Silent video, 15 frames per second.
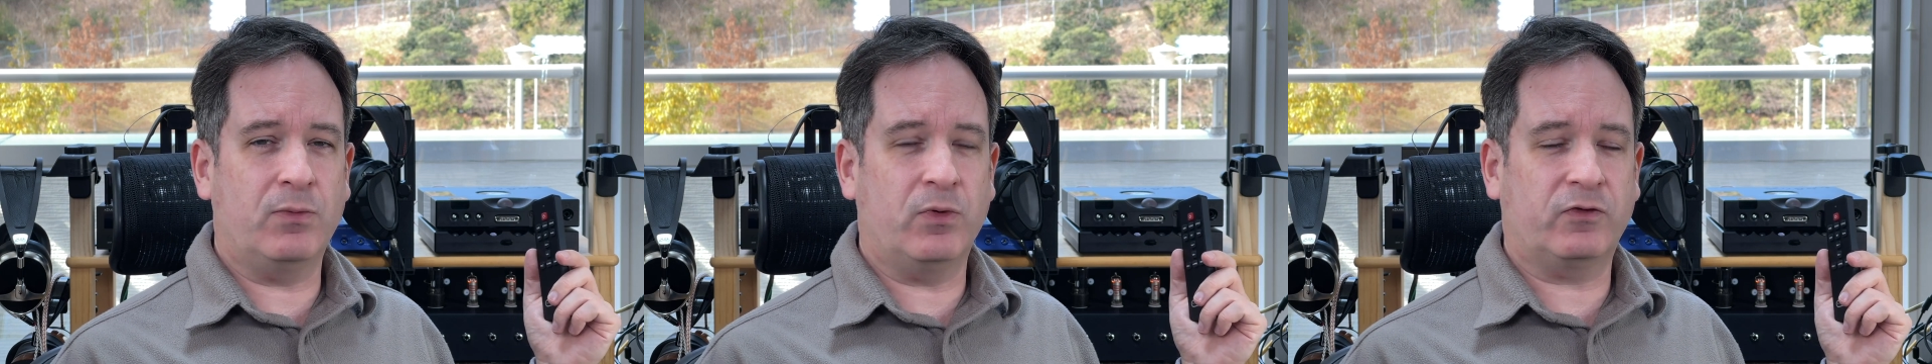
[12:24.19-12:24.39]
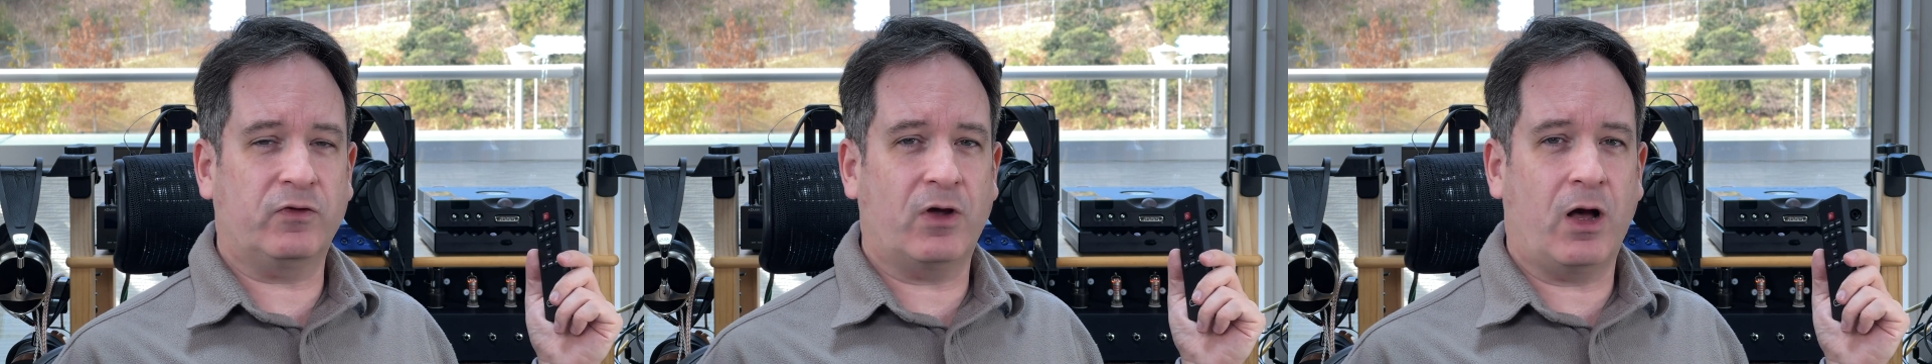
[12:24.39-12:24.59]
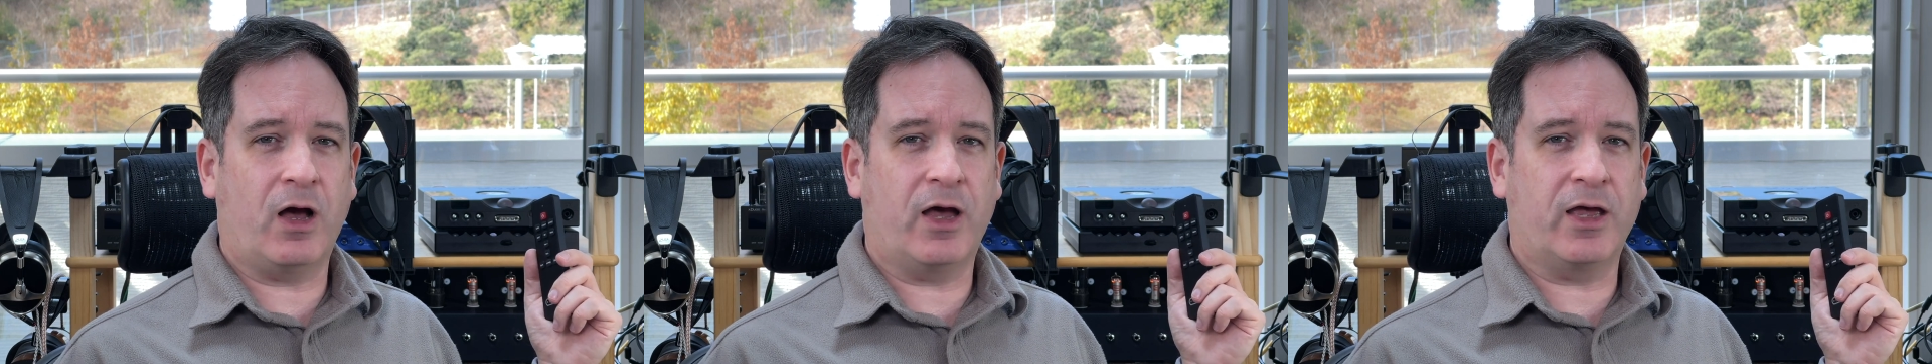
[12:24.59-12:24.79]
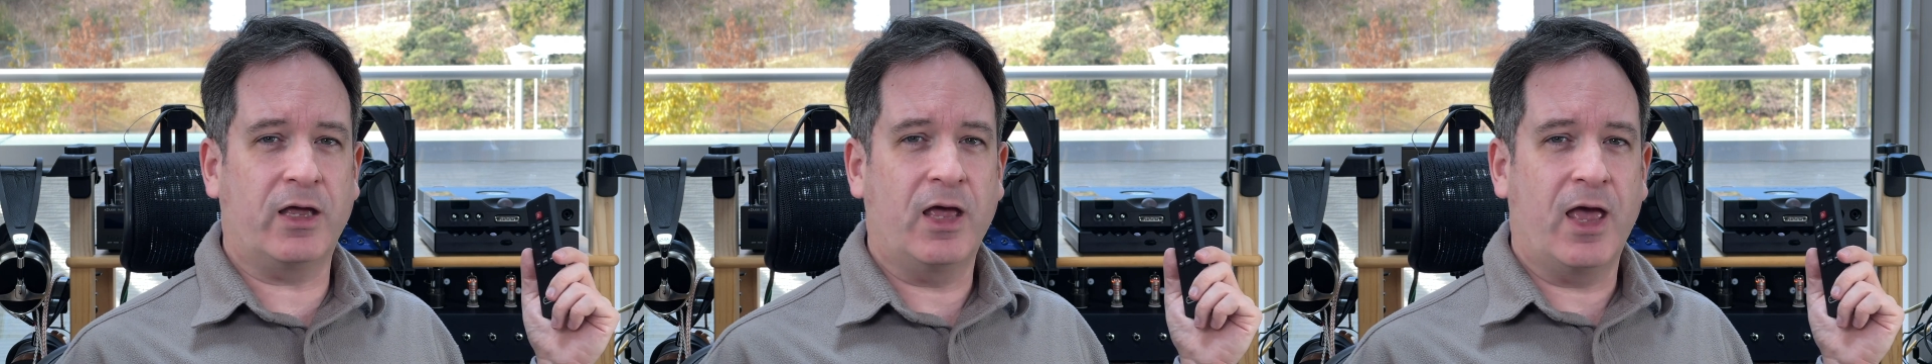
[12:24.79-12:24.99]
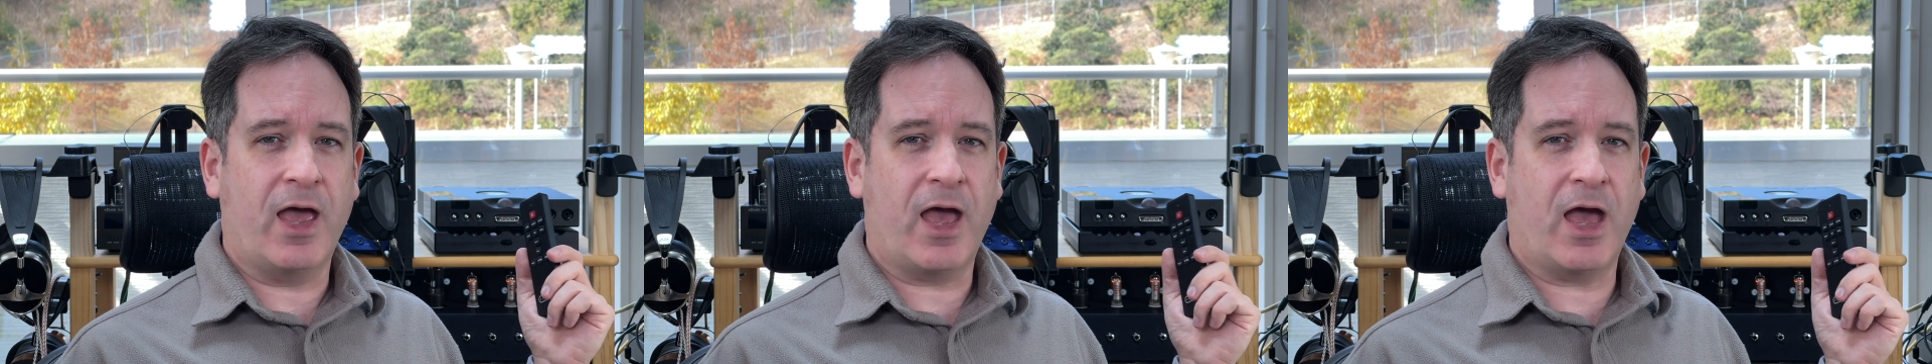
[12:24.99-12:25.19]
which I
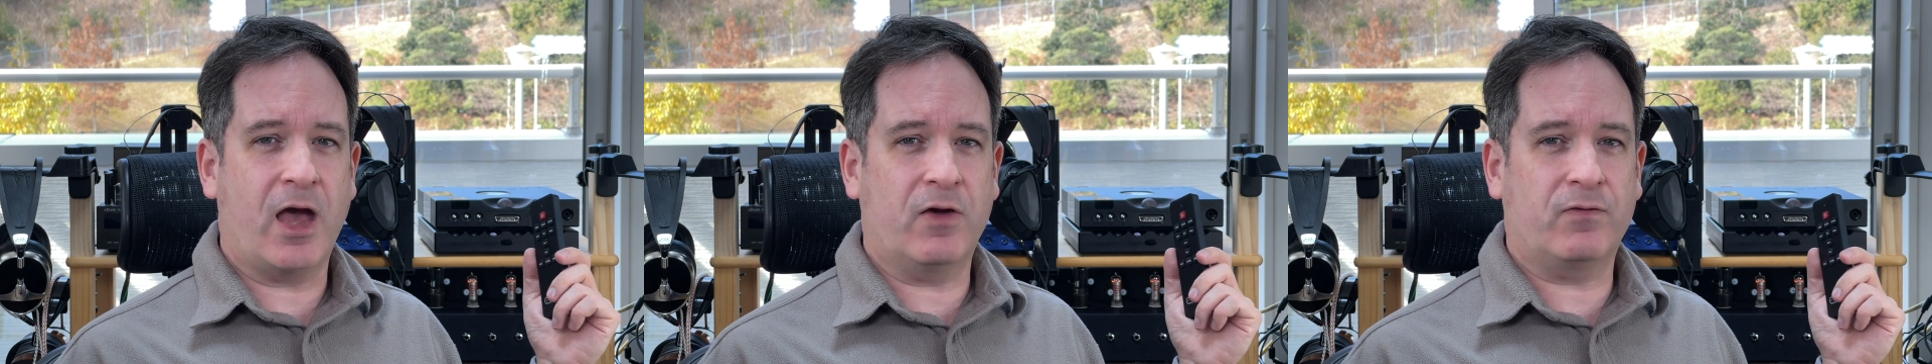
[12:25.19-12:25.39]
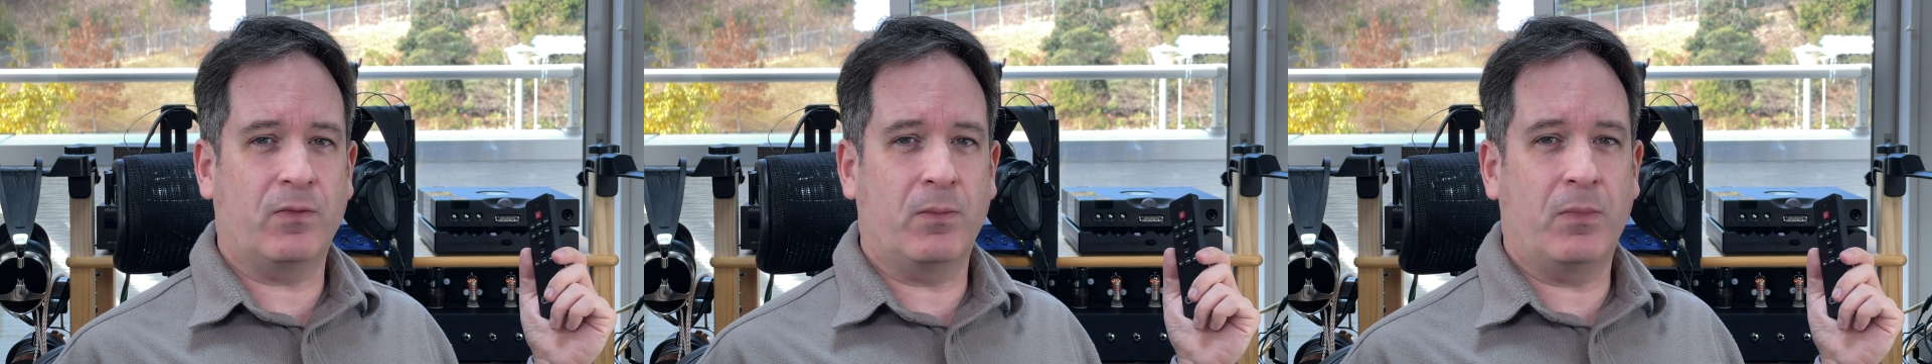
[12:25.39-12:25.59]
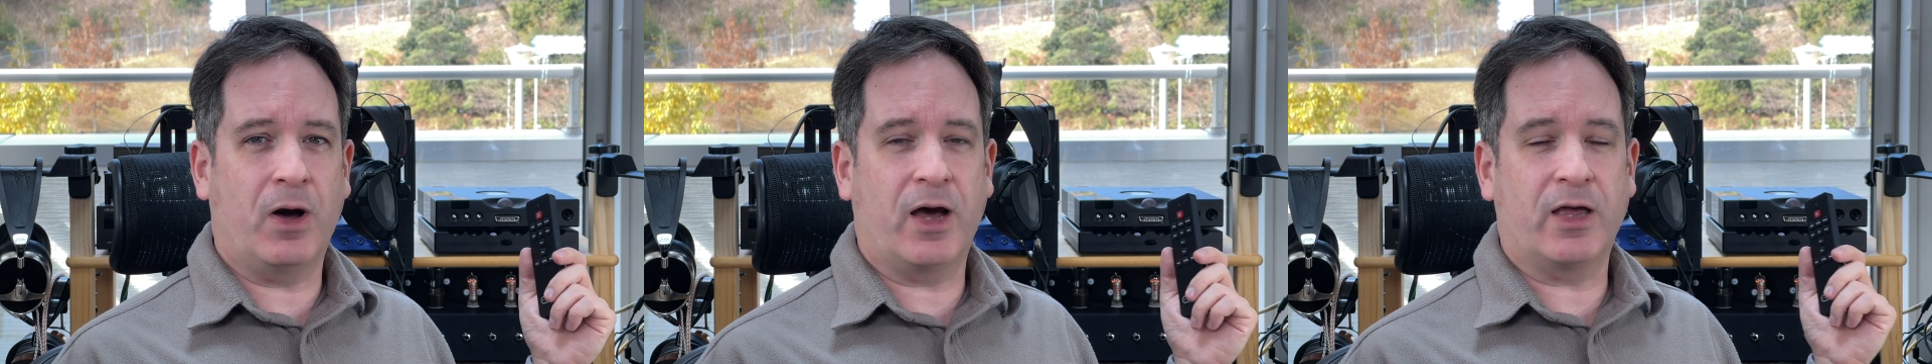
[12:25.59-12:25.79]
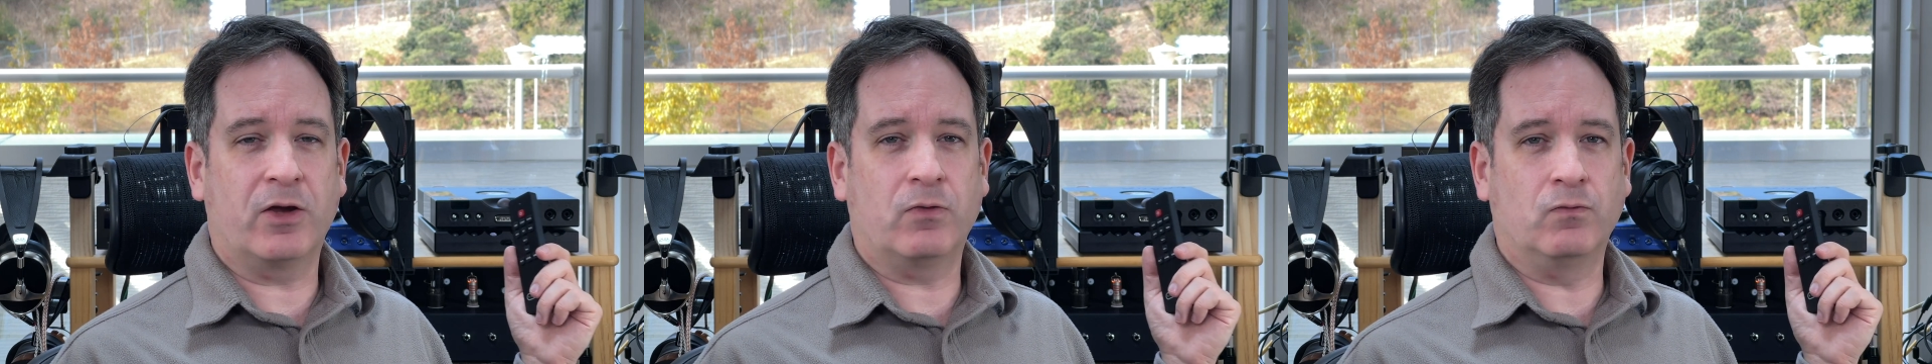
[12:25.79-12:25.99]
have my